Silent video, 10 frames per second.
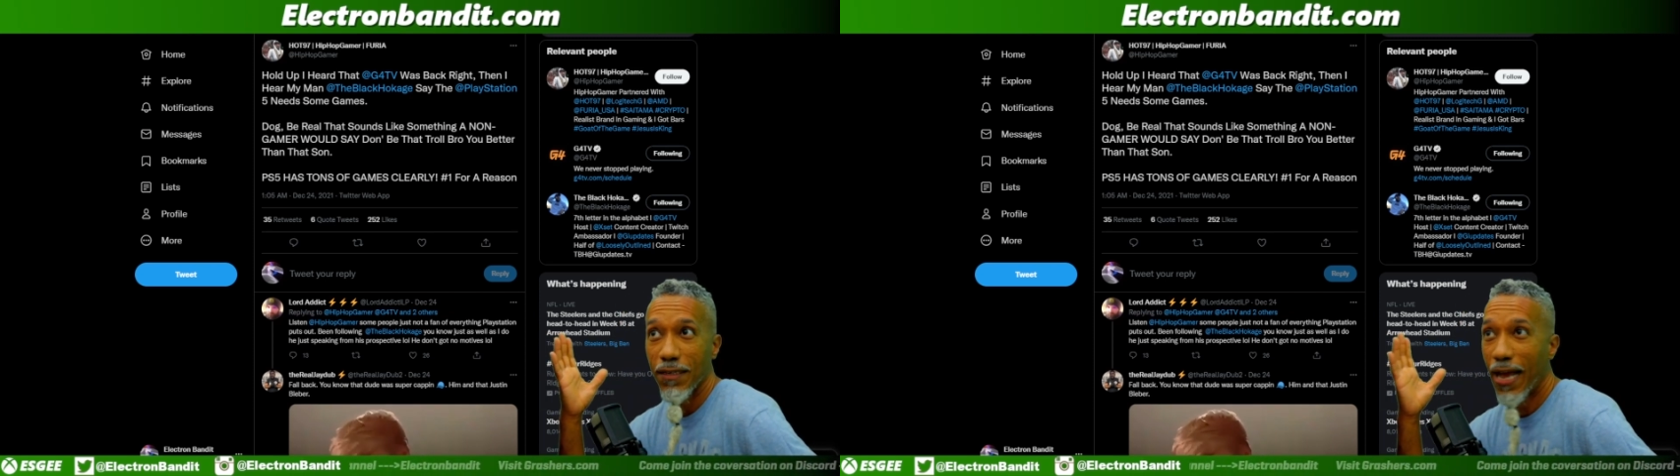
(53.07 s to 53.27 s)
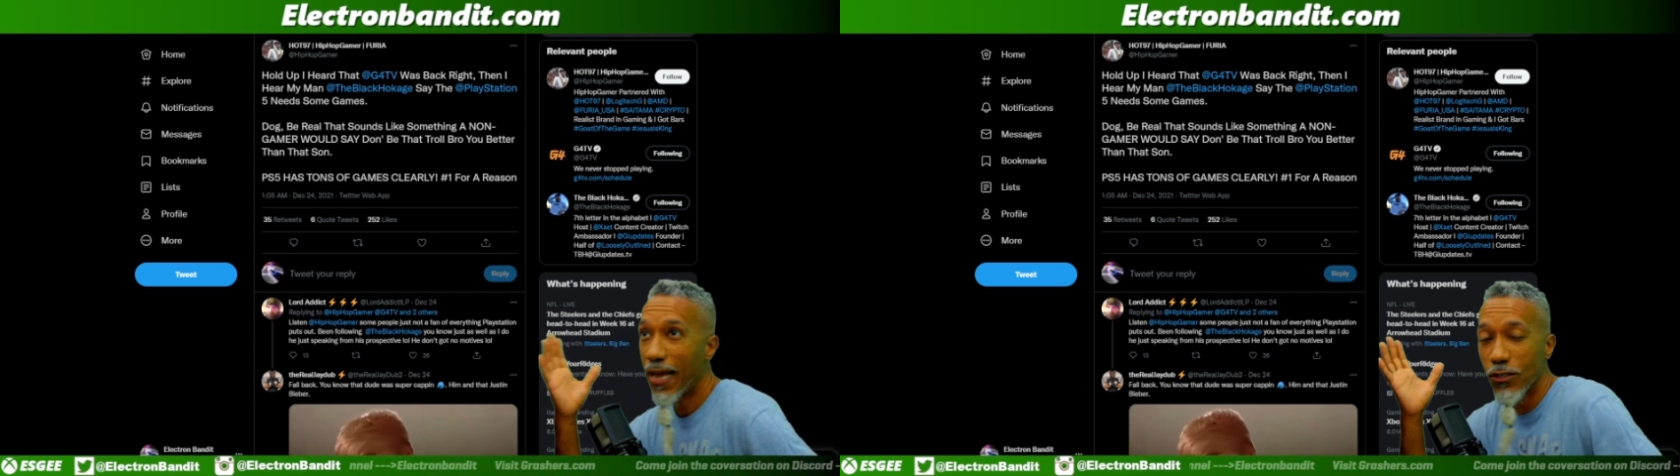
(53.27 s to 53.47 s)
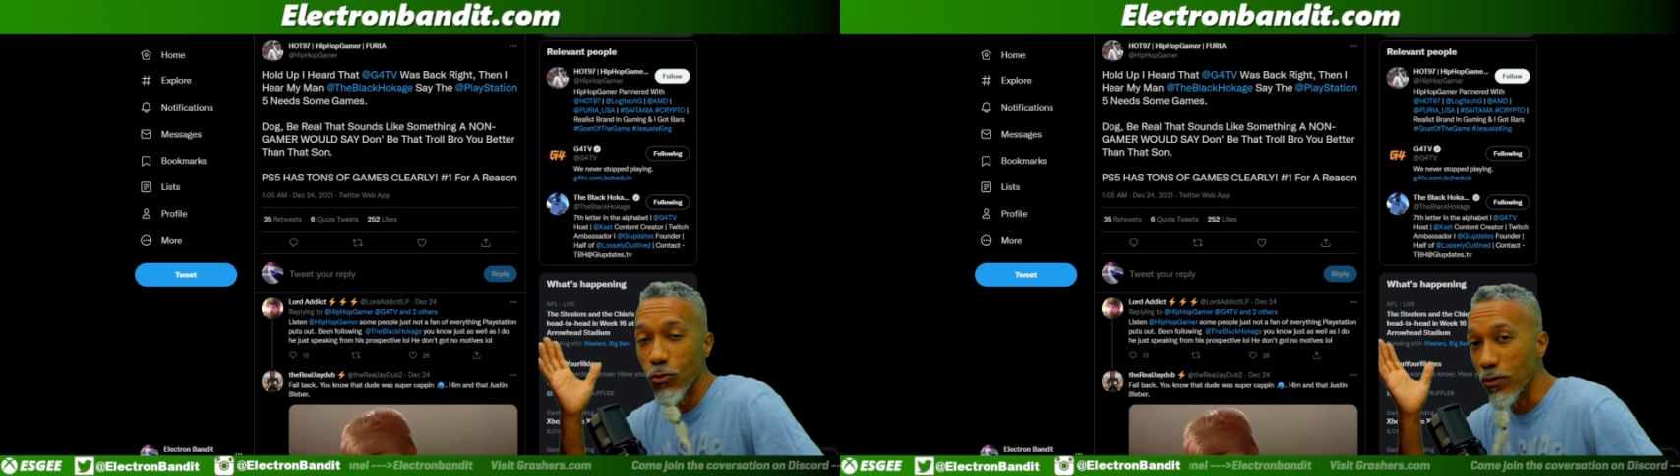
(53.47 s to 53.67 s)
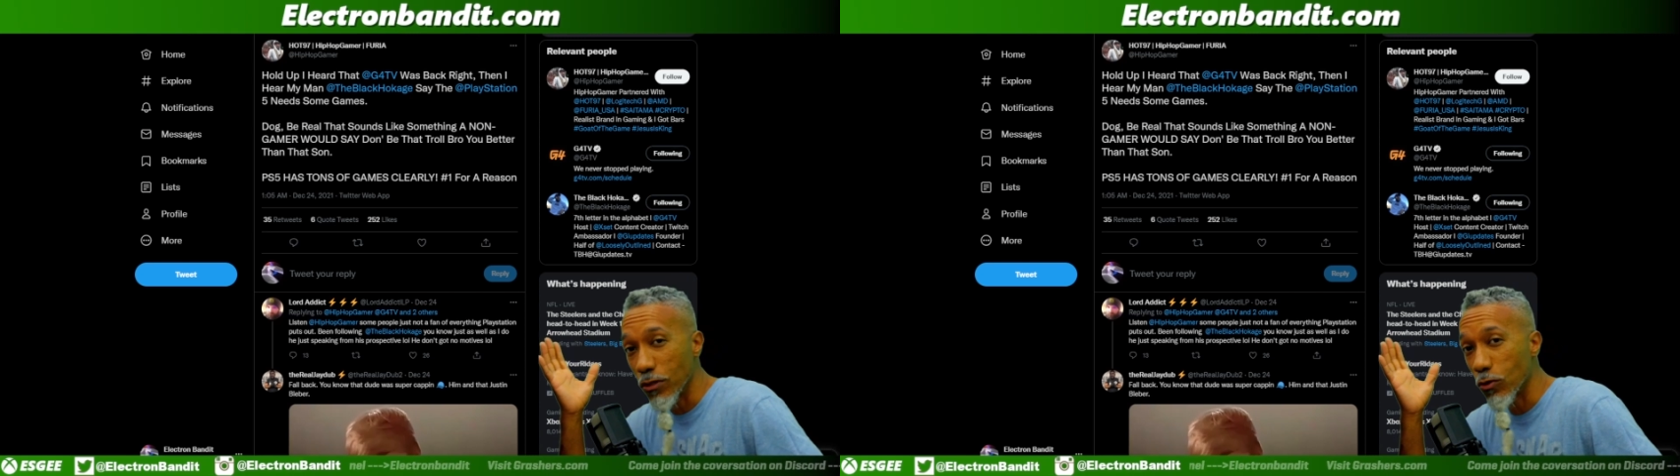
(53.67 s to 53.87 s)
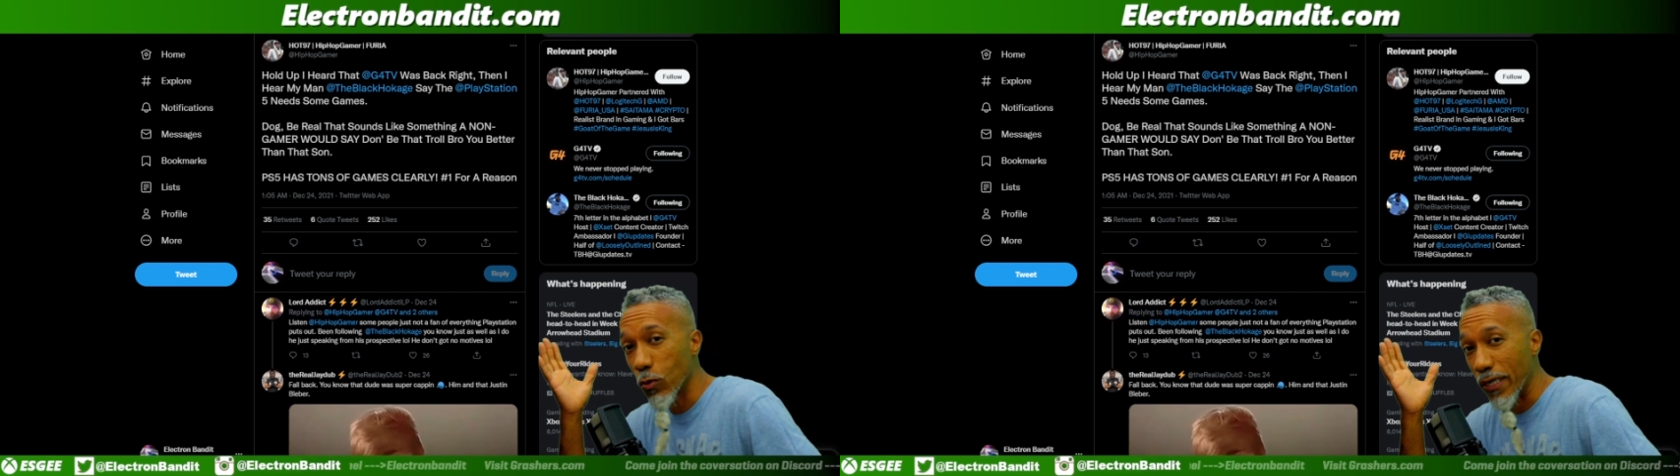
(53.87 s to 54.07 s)
a
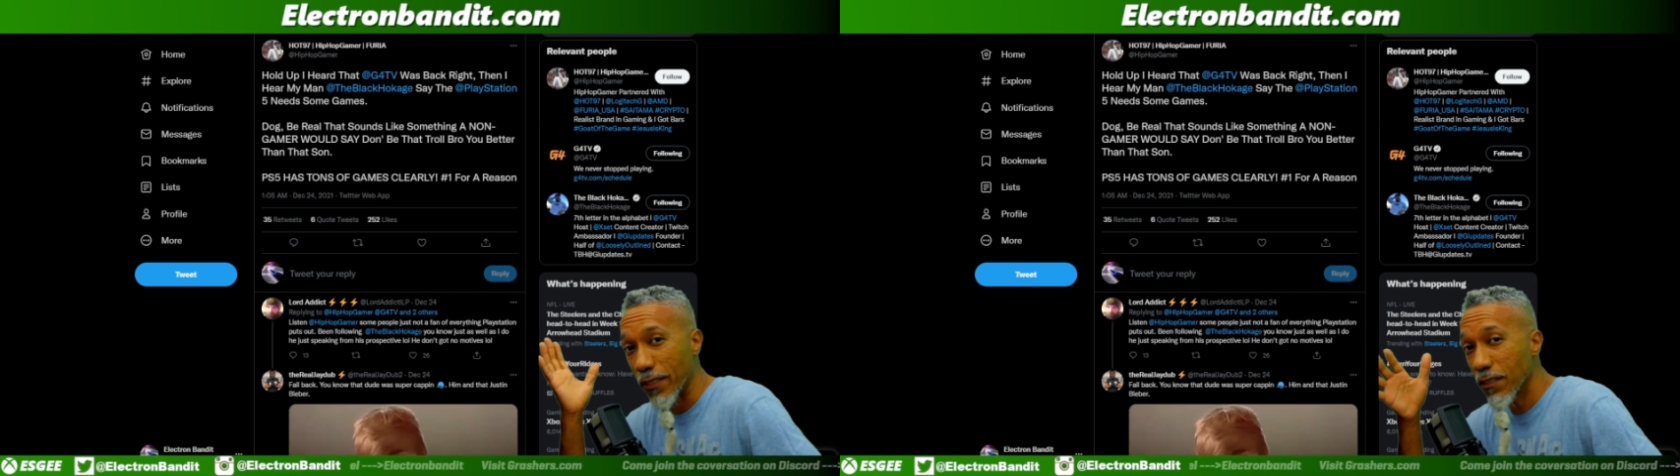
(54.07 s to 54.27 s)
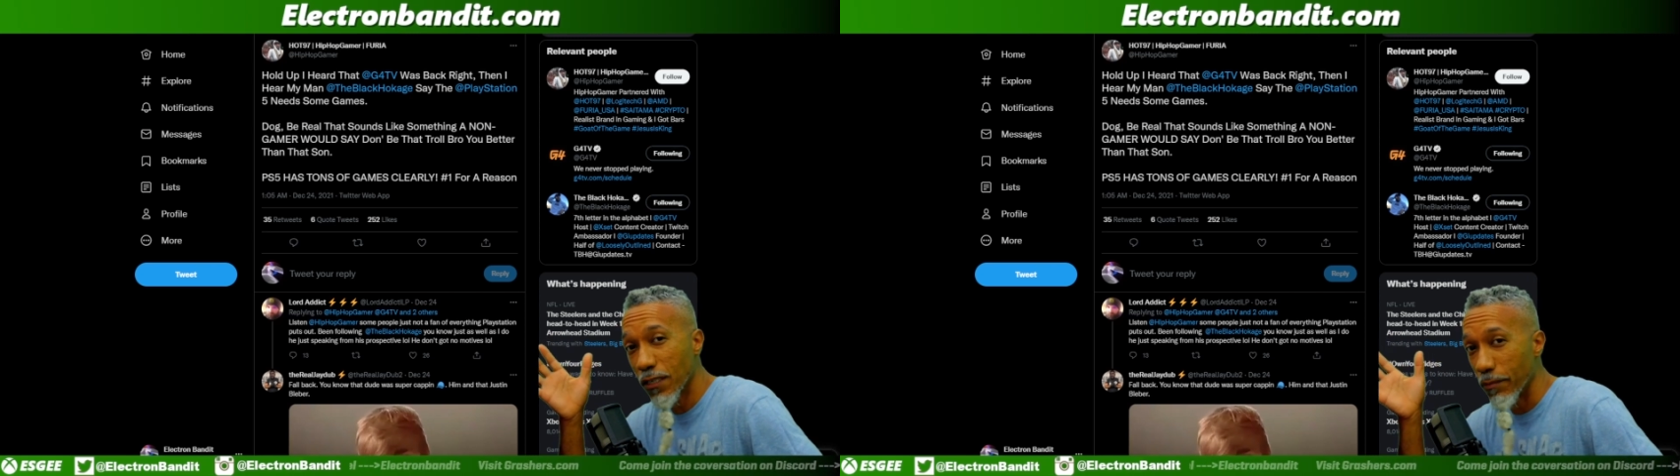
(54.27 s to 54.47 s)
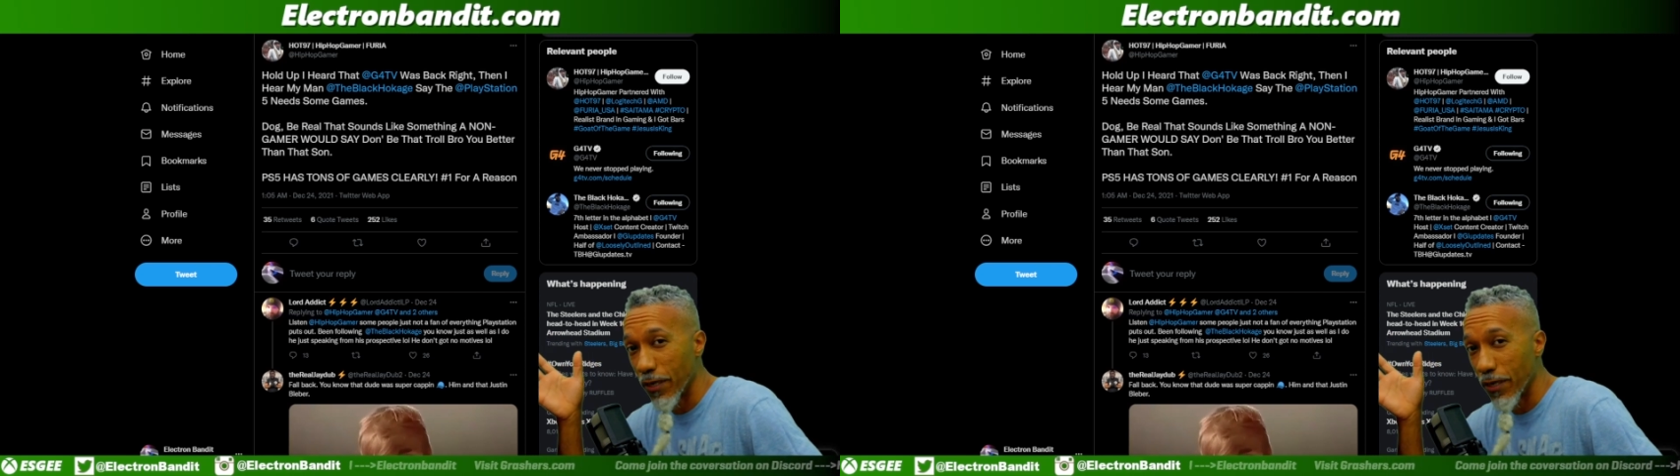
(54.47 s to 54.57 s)
little quick, this is going to